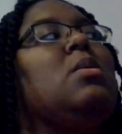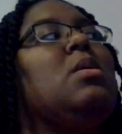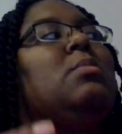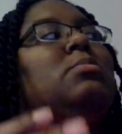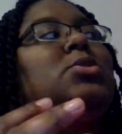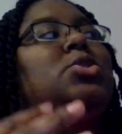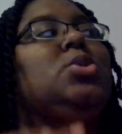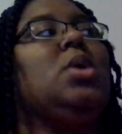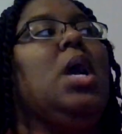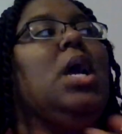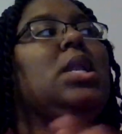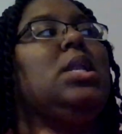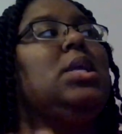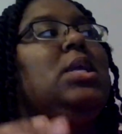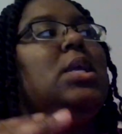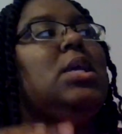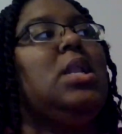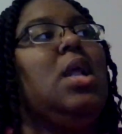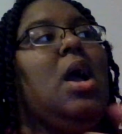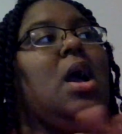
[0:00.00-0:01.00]
I'm trying to
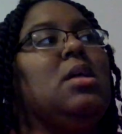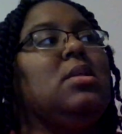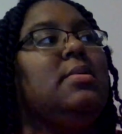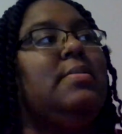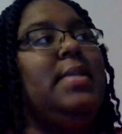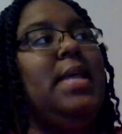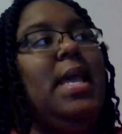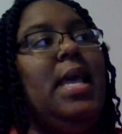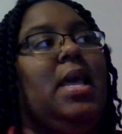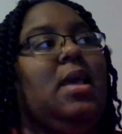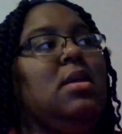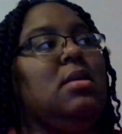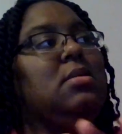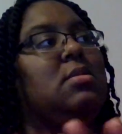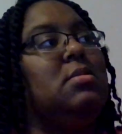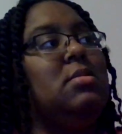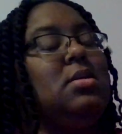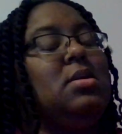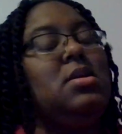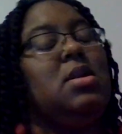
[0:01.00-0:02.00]
get all of that,
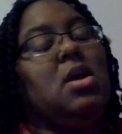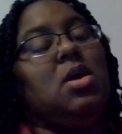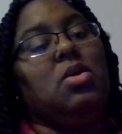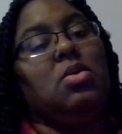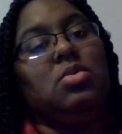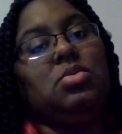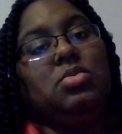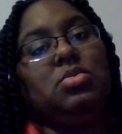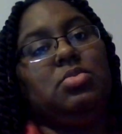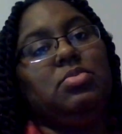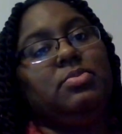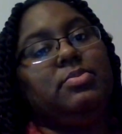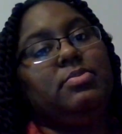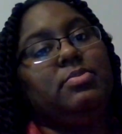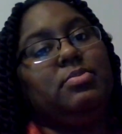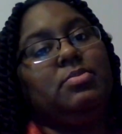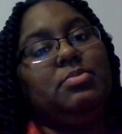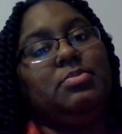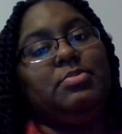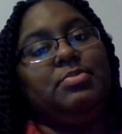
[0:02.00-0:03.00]
you know,
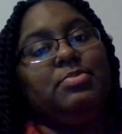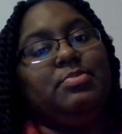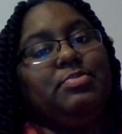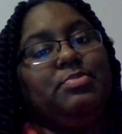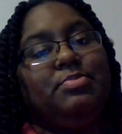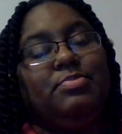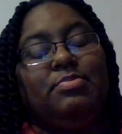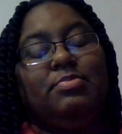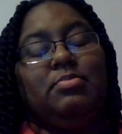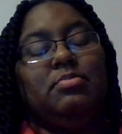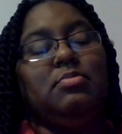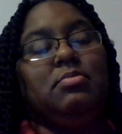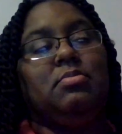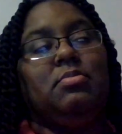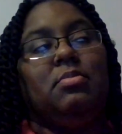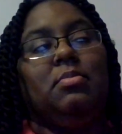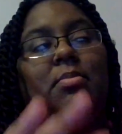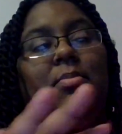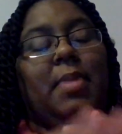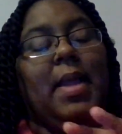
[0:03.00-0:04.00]

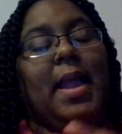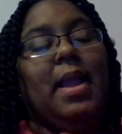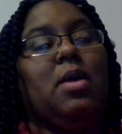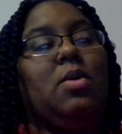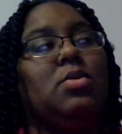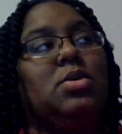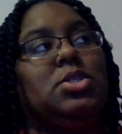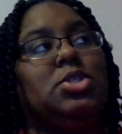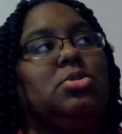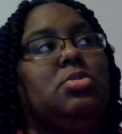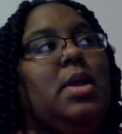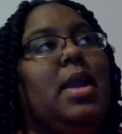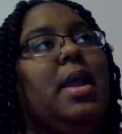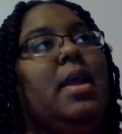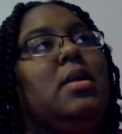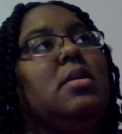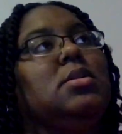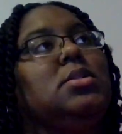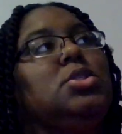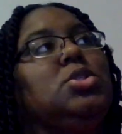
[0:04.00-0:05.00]
back on
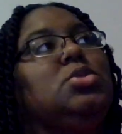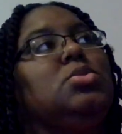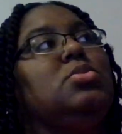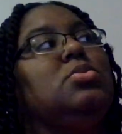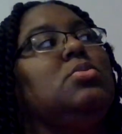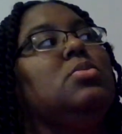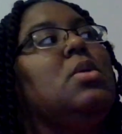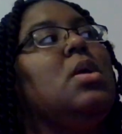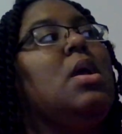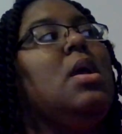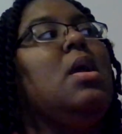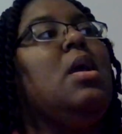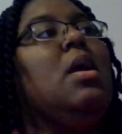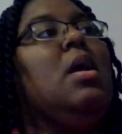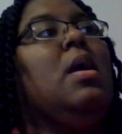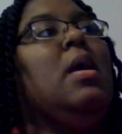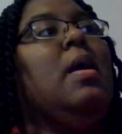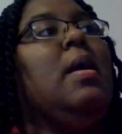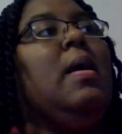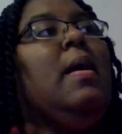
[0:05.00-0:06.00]
track too.
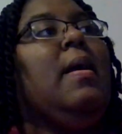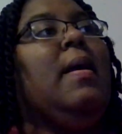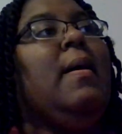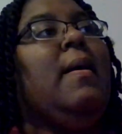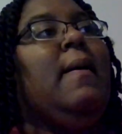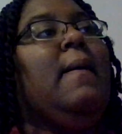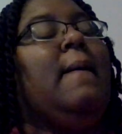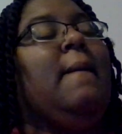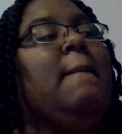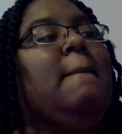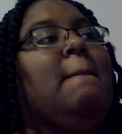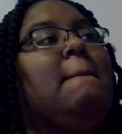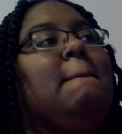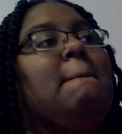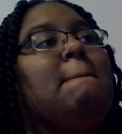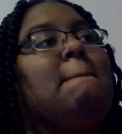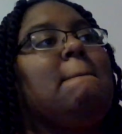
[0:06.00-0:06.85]
Um,